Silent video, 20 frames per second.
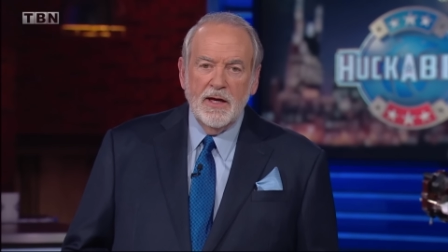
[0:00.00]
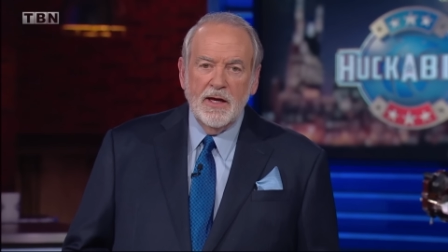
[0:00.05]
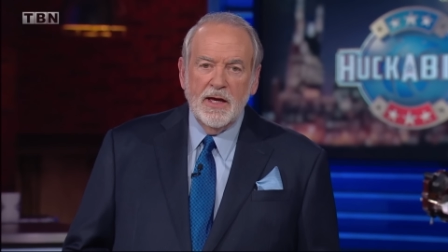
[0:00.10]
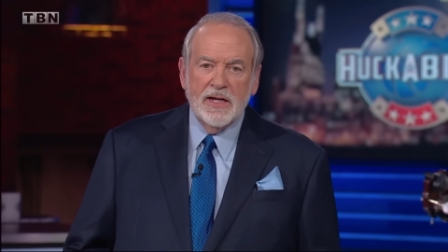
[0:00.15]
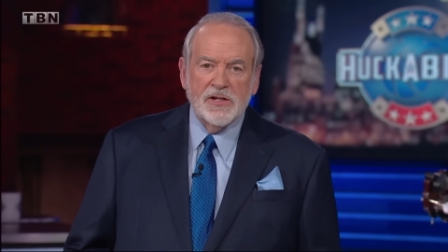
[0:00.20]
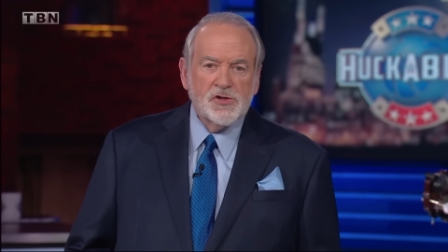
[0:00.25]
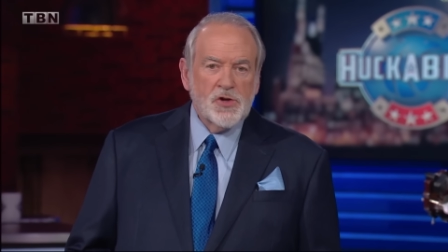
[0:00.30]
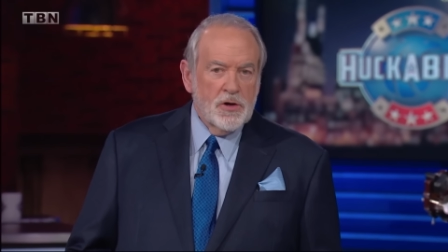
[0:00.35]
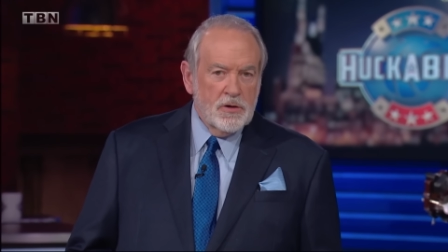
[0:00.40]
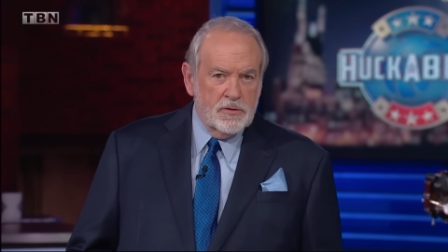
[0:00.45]

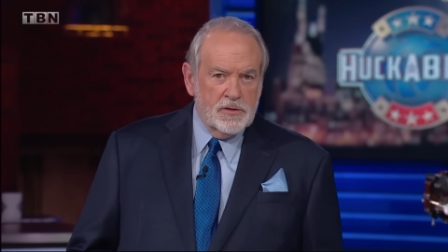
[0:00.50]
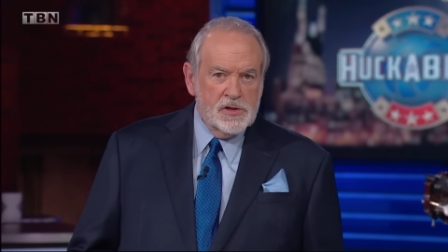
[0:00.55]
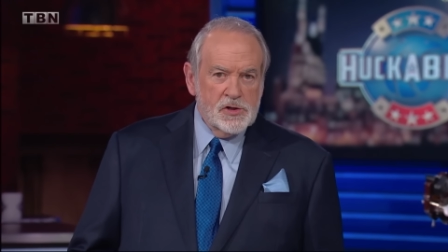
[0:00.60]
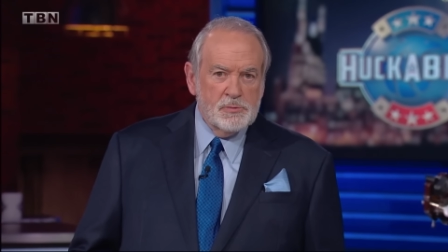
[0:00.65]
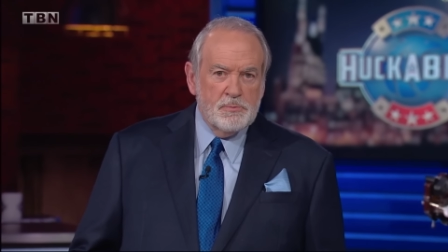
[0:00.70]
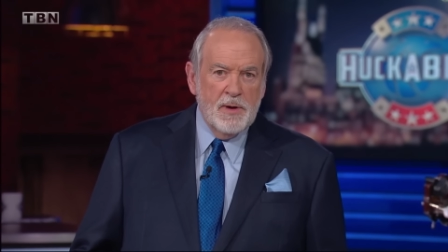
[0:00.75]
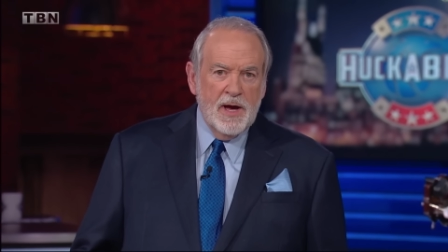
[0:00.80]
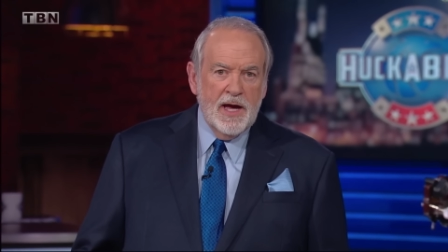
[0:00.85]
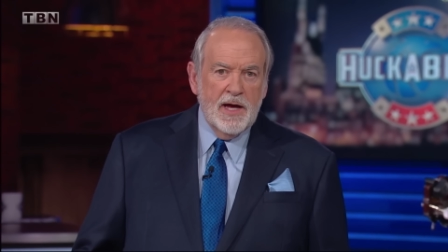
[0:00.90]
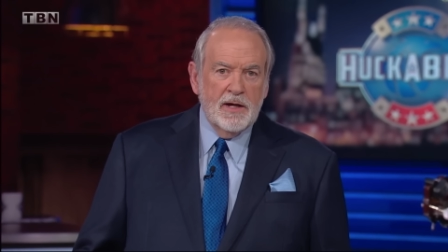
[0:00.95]
It's earned this
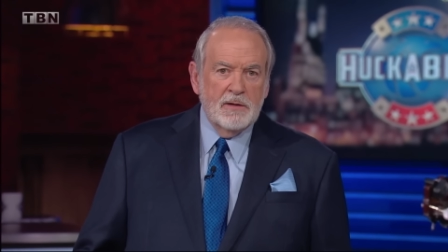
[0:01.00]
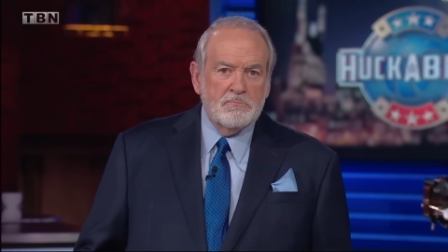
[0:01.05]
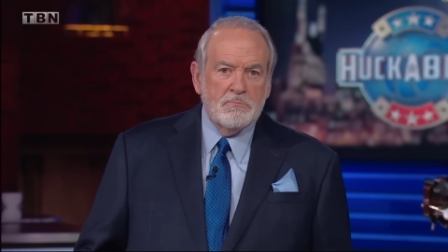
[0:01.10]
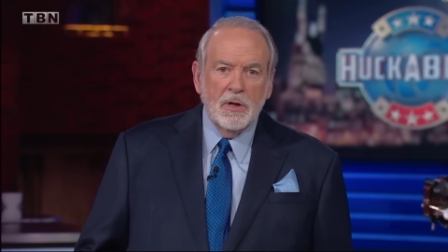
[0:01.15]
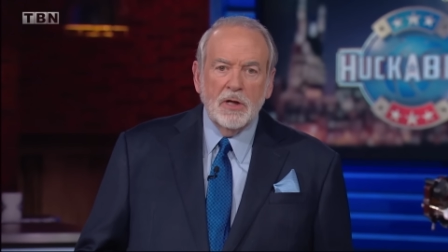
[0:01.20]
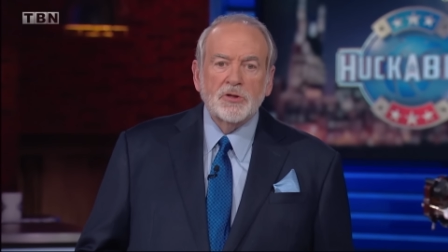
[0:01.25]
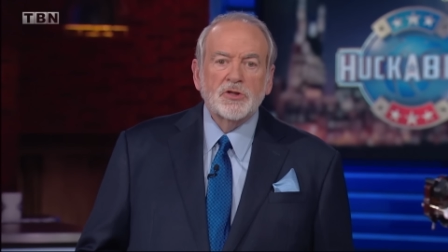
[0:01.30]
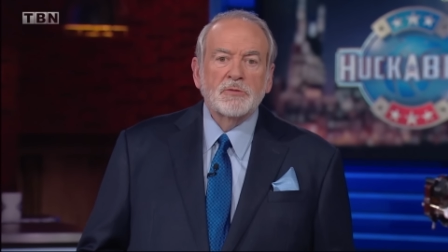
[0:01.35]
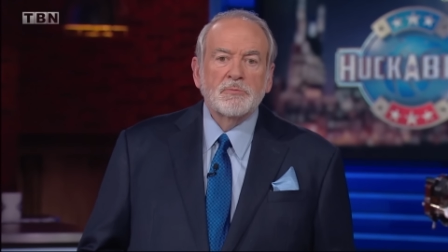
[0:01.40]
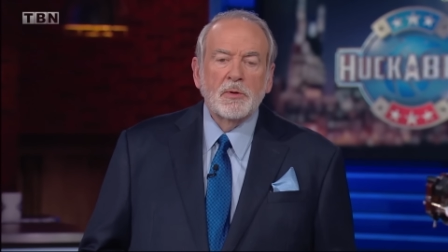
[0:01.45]
band
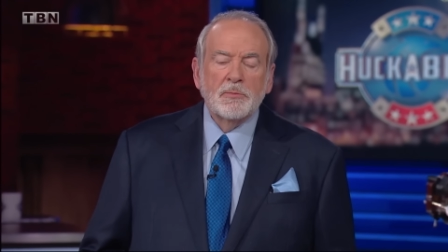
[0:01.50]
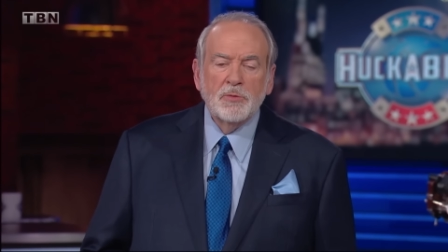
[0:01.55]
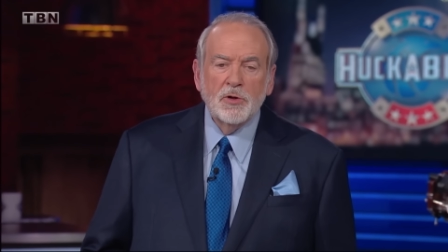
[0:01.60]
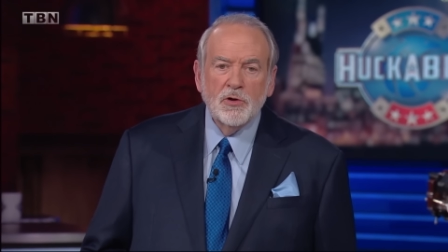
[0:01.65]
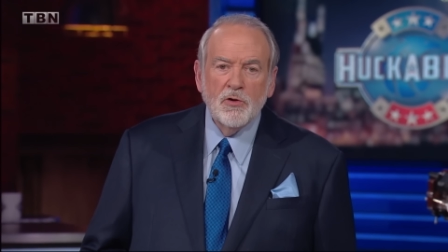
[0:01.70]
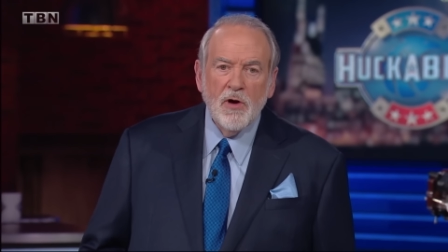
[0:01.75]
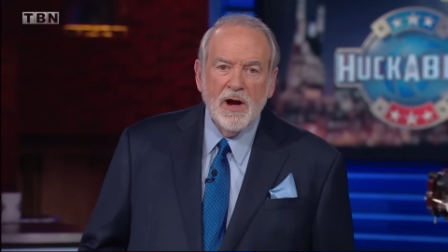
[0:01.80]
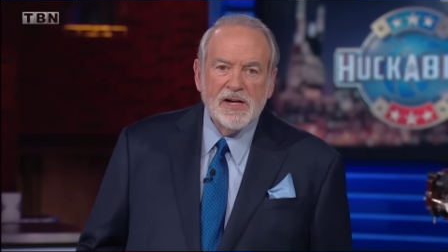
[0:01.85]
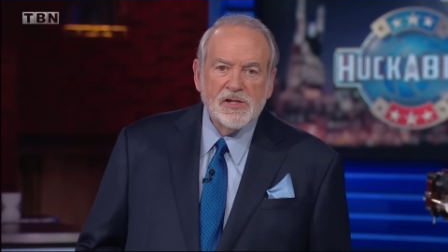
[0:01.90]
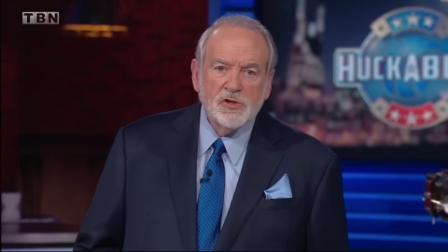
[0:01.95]
multiple
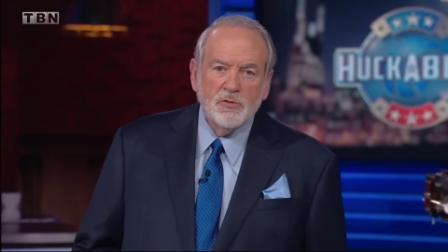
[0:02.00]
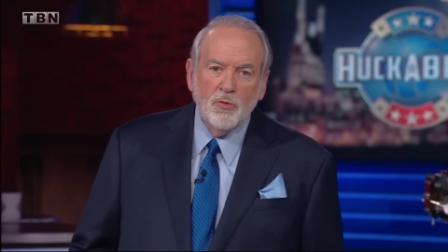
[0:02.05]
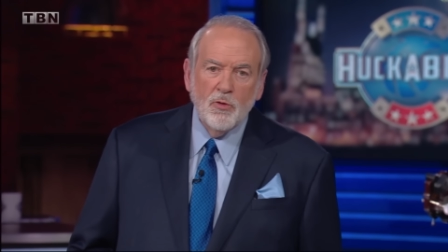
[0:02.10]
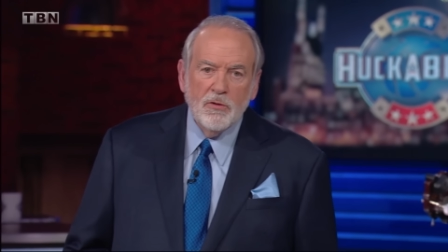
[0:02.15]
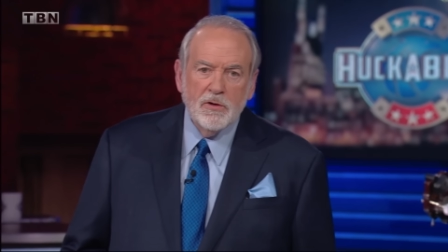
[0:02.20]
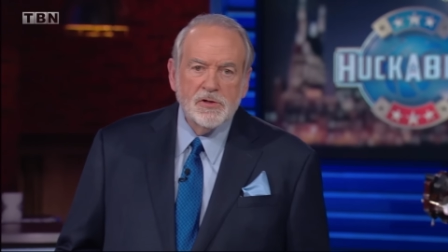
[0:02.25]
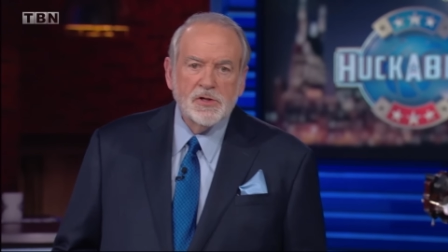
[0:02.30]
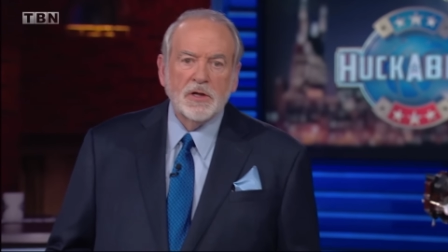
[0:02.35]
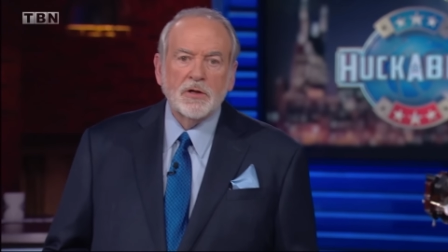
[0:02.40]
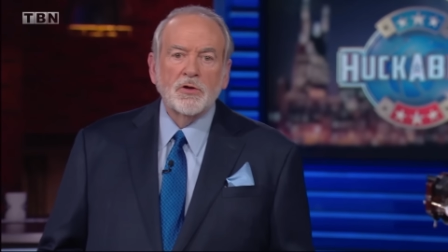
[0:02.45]
bluegrass
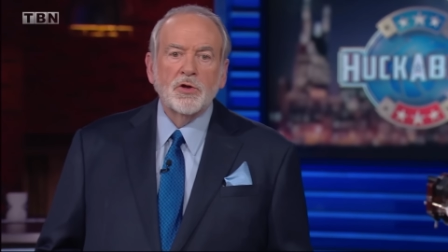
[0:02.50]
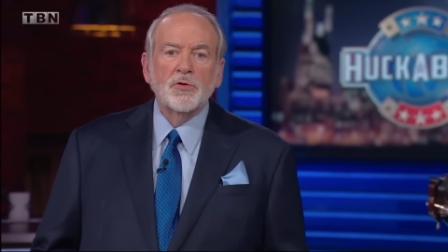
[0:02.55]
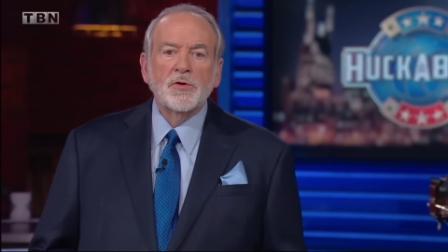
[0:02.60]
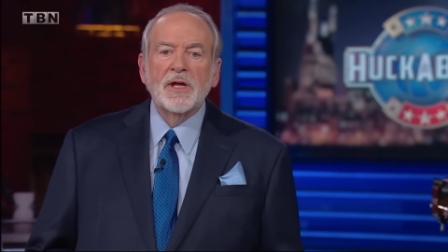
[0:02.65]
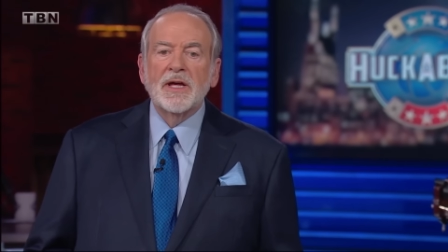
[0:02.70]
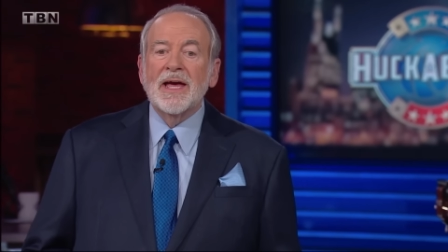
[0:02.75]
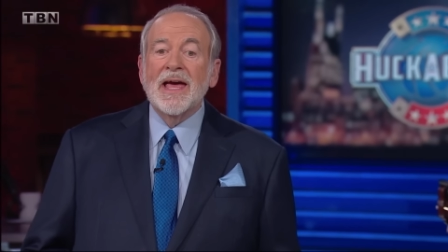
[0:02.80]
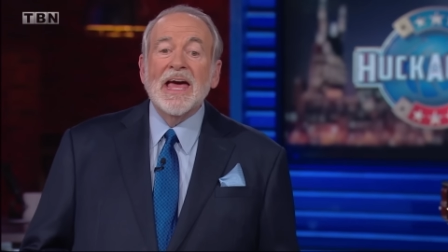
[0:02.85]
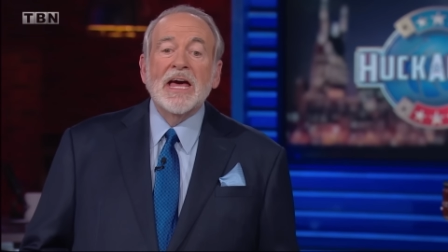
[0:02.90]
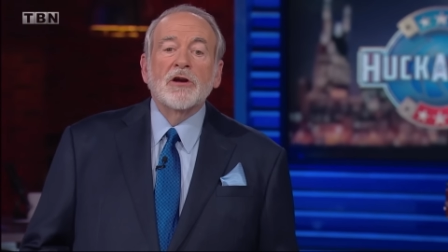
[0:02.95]
awards,
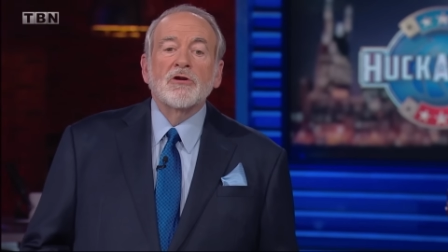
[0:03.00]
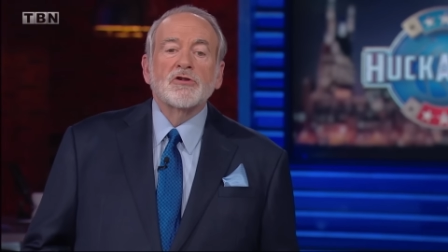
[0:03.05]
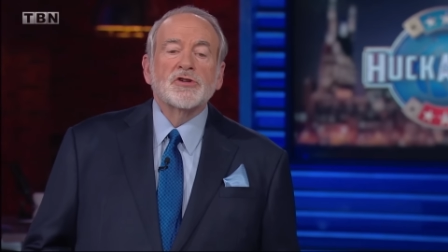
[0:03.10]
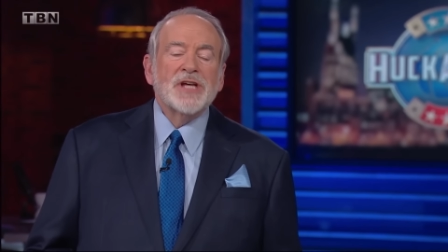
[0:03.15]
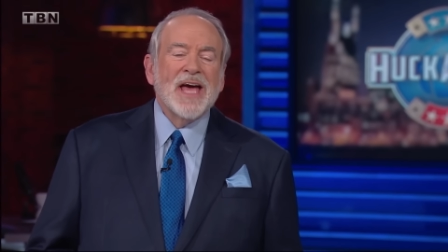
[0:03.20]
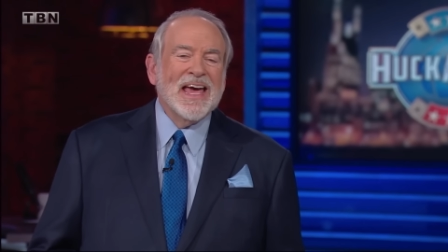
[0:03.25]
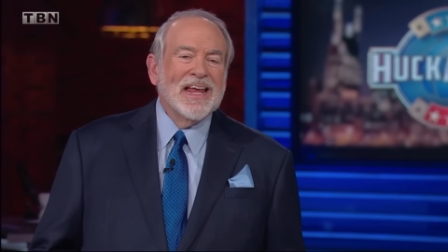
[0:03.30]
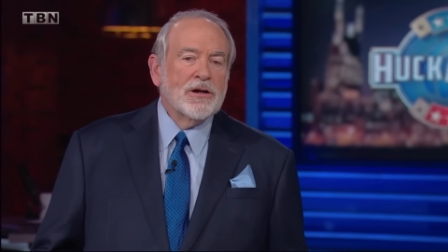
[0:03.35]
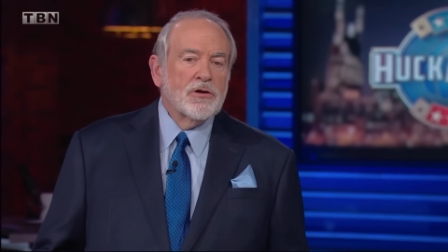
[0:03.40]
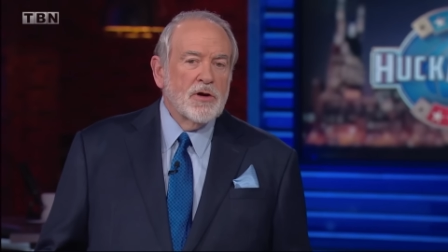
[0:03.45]
including
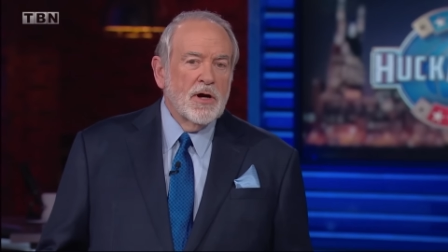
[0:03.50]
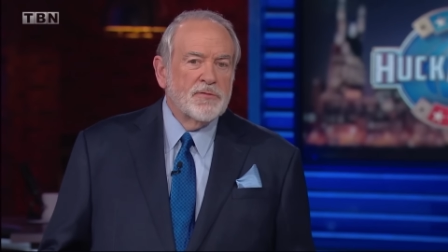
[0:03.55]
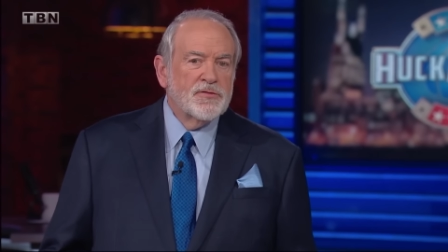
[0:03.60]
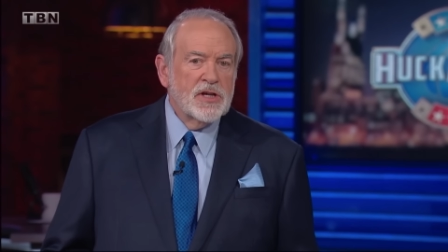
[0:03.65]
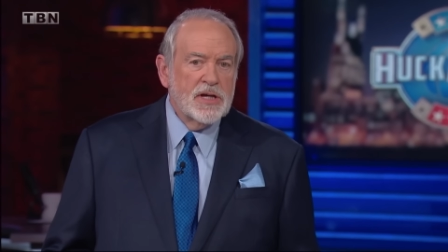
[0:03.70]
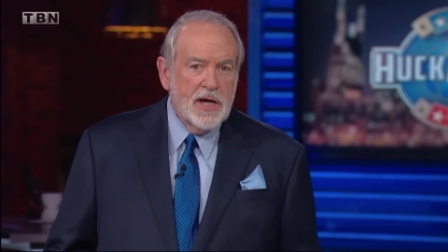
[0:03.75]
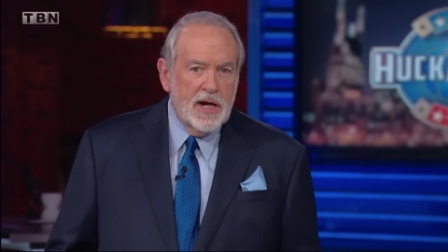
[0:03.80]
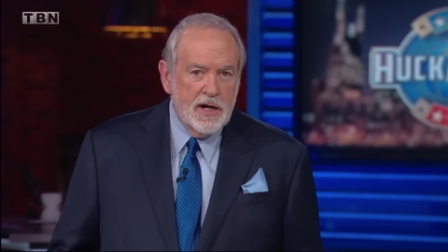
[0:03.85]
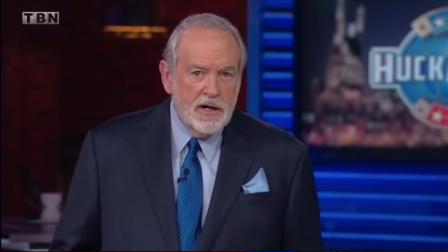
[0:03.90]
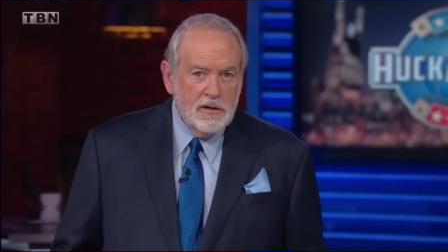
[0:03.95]
Entertainer of the
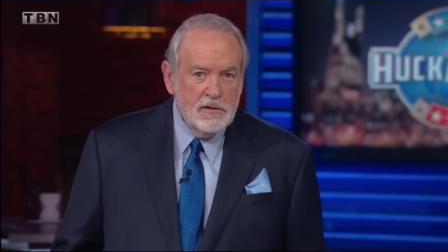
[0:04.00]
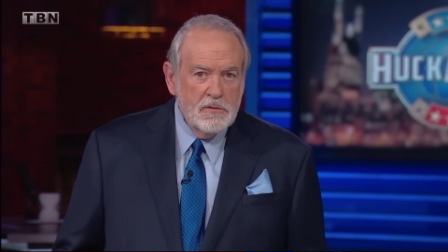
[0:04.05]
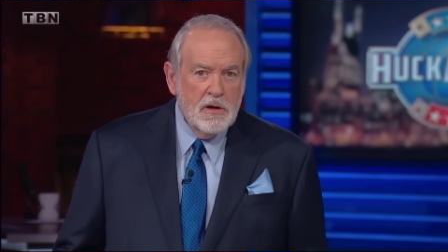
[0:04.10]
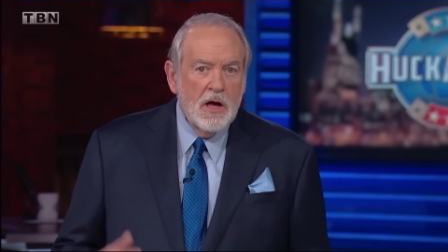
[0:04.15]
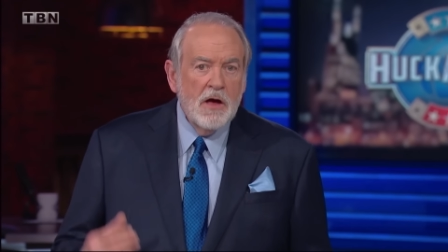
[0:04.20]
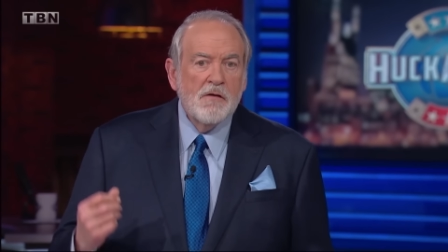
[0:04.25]
Year,